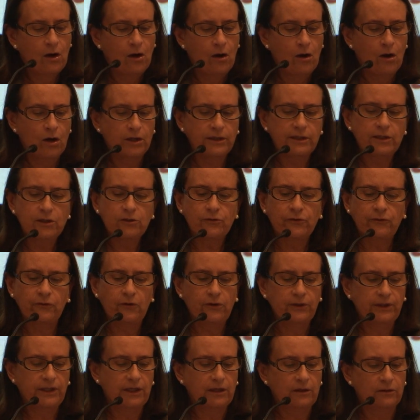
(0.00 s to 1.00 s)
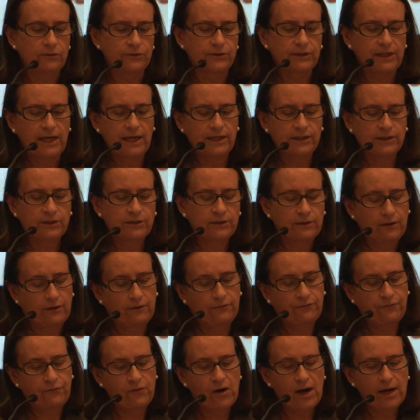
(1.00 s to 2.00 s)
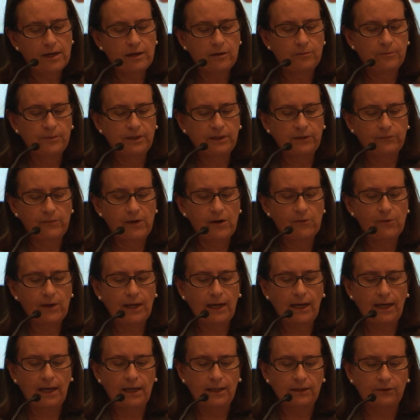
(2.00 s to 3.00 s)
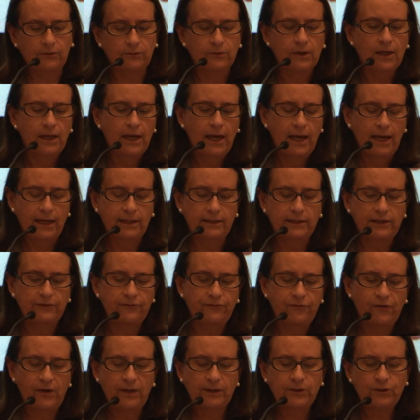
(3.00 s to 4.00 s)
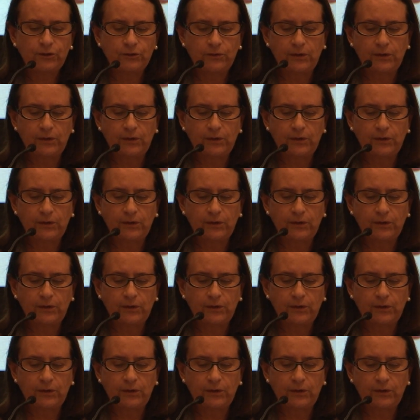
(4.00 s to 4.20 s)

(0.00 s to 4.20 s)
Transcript: Other chronicles, as Friar Manuel Calado and the French